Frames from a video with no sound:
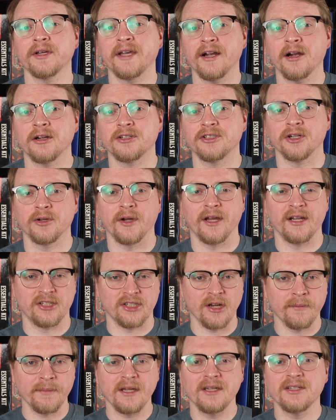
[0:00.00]
character and
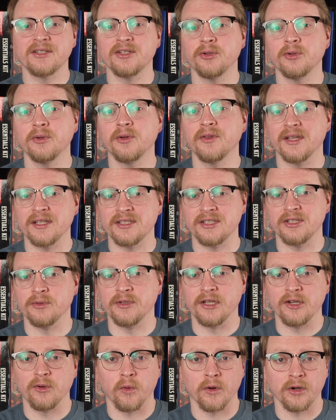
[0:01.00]
jump into this unique